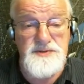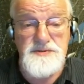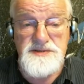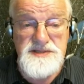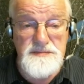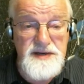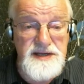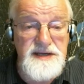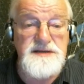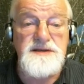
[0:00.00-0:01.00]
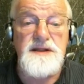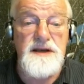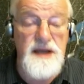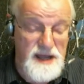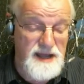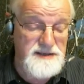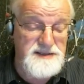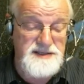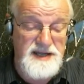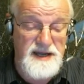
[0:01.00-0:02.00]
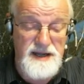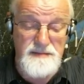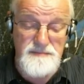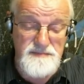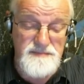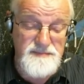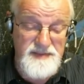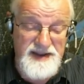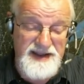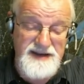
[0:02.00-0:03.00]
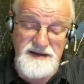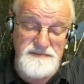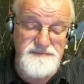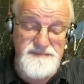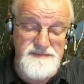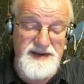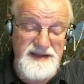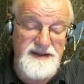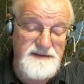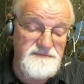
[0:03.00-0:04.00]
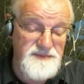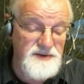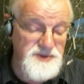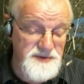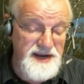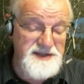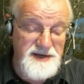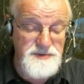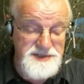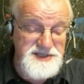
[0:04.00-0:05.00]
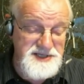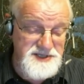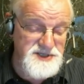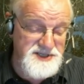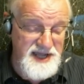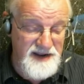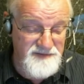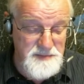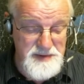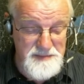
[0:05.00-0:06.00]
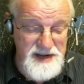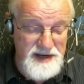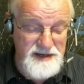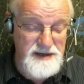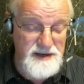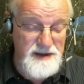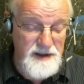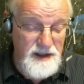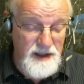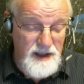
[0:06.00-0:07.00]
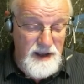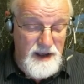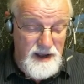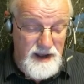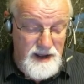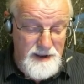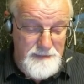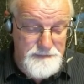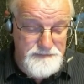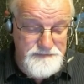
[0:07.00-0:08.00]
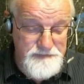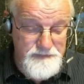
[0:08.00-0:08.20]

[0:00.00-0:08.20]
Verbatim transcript: turn somebody into the law, um, and it, those are ethical decisions that have to be made. Um,